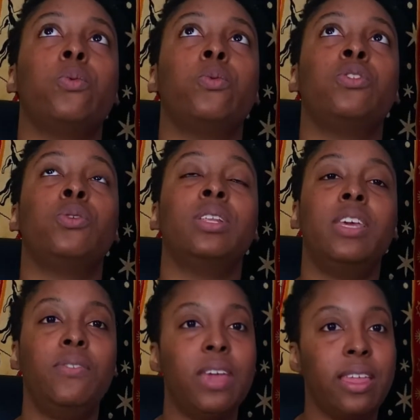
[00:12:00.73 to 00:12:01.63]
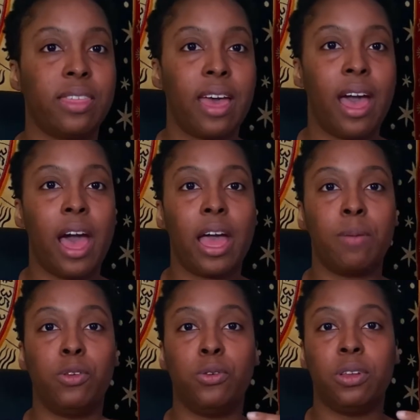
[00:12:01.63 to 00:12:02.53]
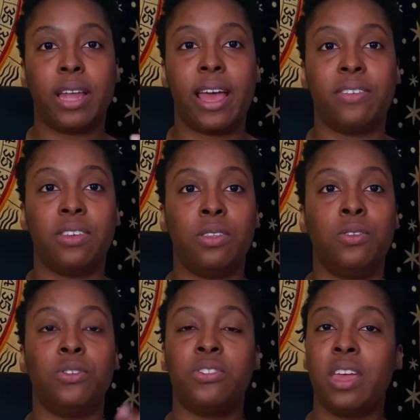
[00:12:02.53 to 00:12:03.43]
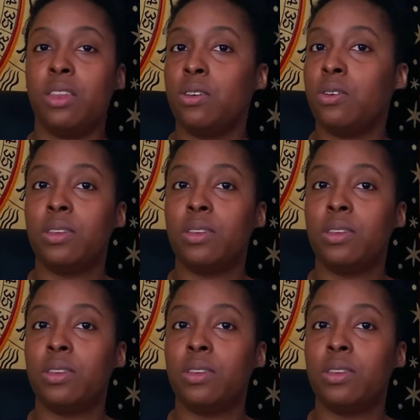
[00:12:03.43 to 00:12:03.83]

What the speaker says: to alleviate that, I am utilizing your standard